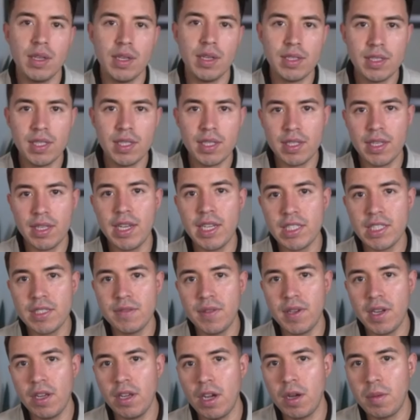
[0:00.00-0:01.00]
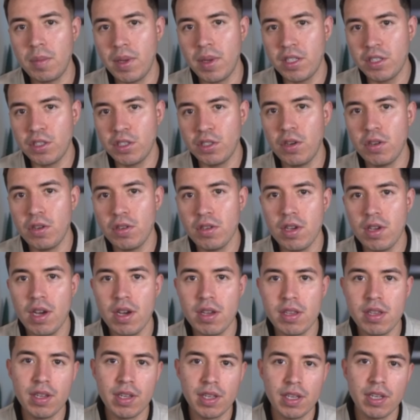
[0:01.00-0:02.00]
today's video, I'm going to show you how
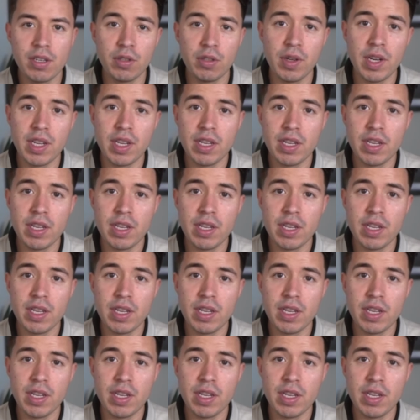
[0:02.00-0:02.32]
you can create your